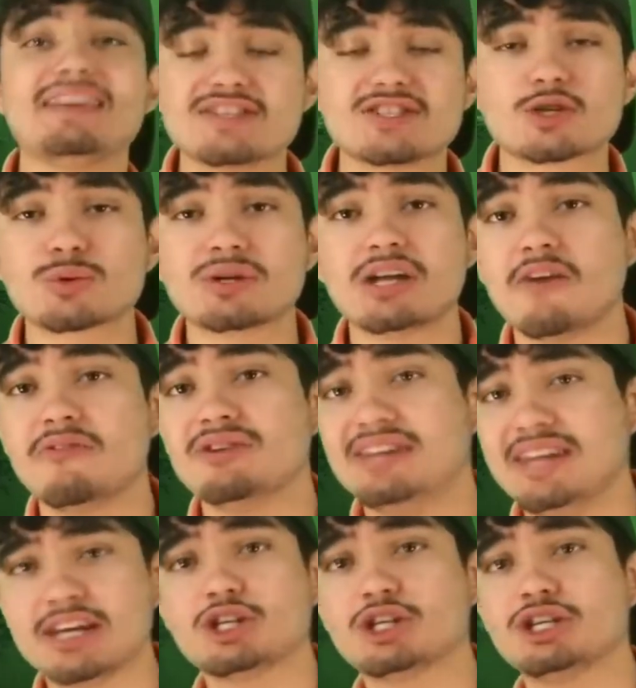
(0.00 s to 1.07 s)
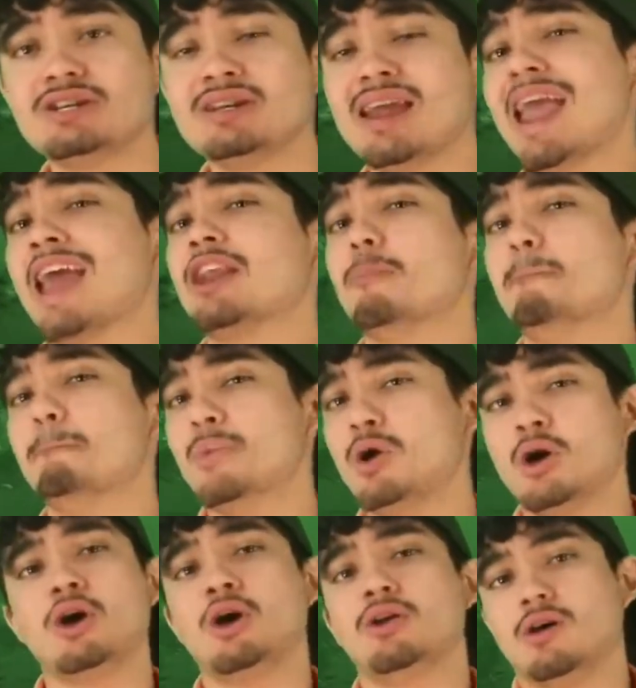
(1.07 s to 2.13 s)
history of addiction and
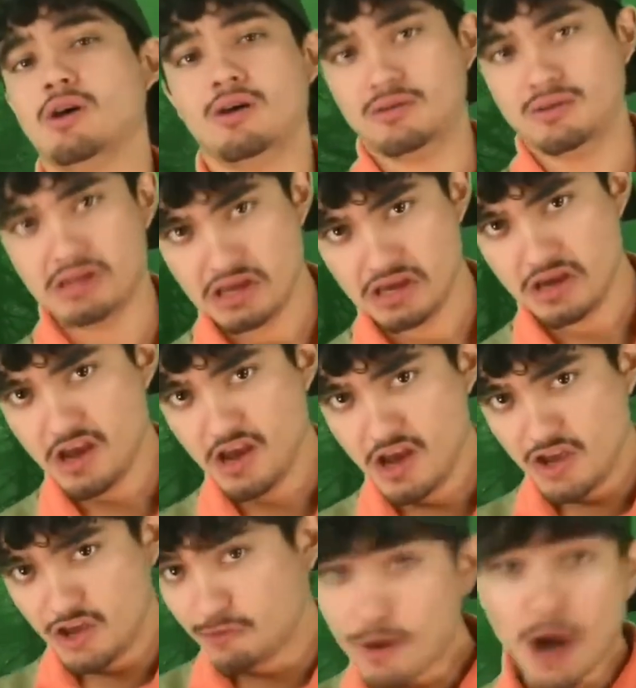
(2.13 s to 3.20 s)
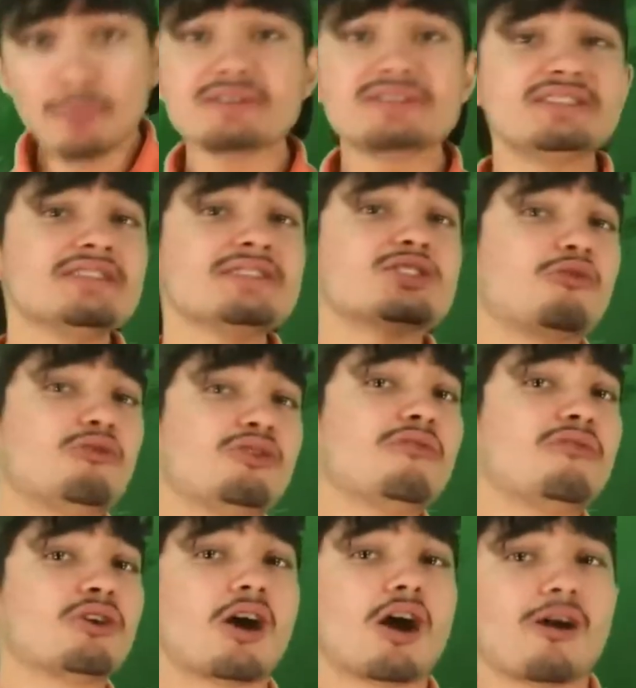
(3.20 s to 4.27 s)
murder. You've probably seen
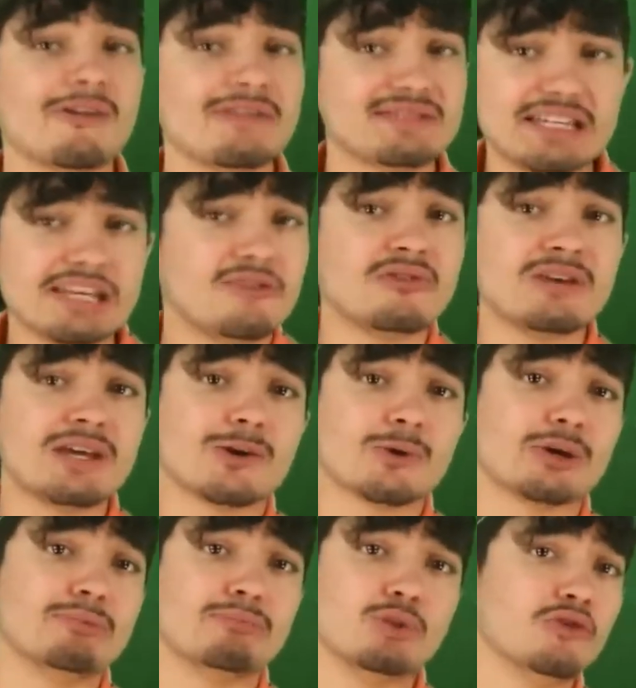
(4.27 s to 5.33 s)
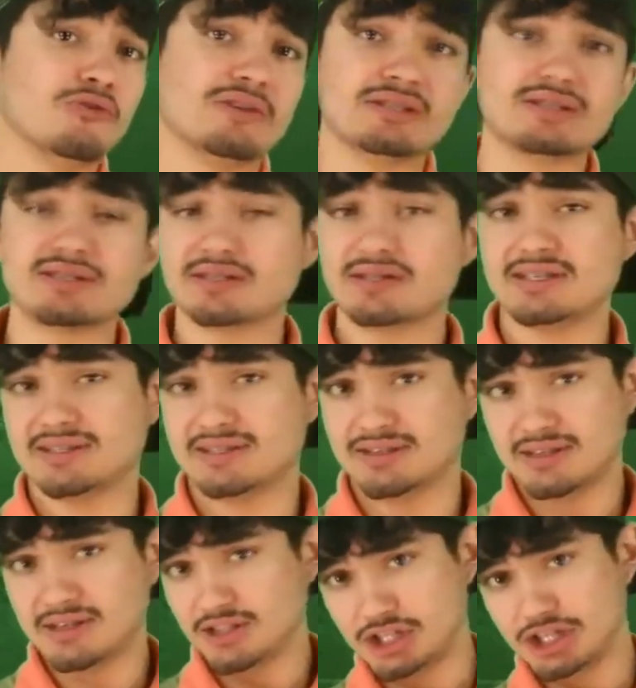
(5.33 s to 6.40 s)
Sofia Vergara on TV or in movies,
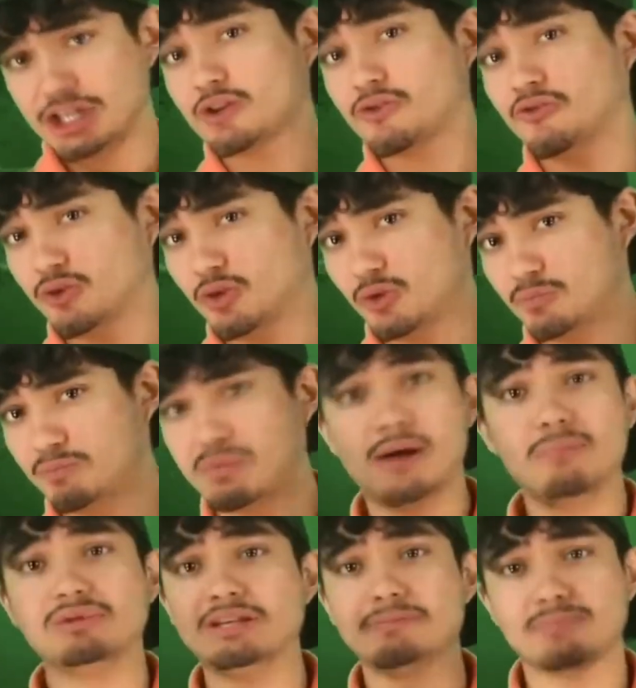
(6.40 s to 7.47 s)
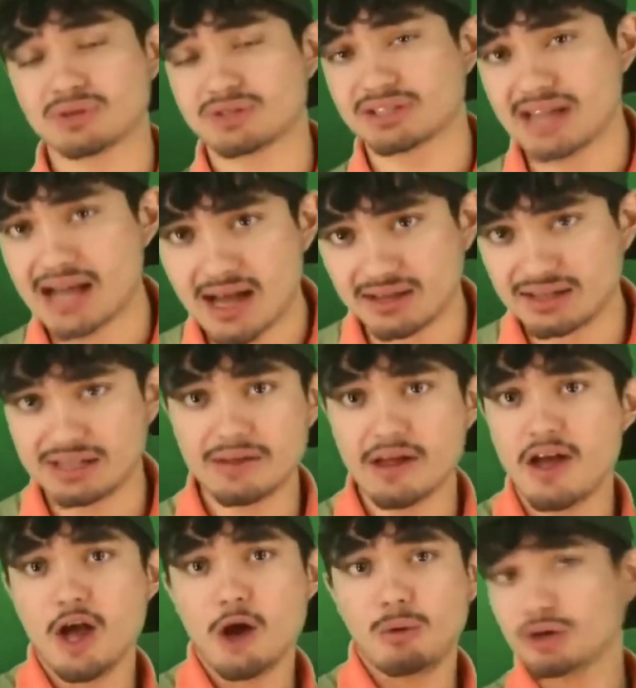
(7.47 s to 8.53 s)
this cheerful, bubbly personality.
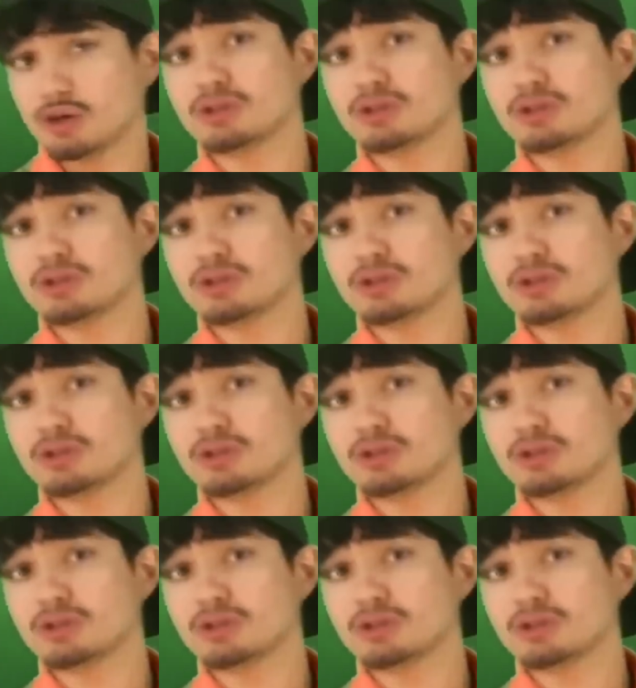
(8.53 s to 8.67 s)
Well,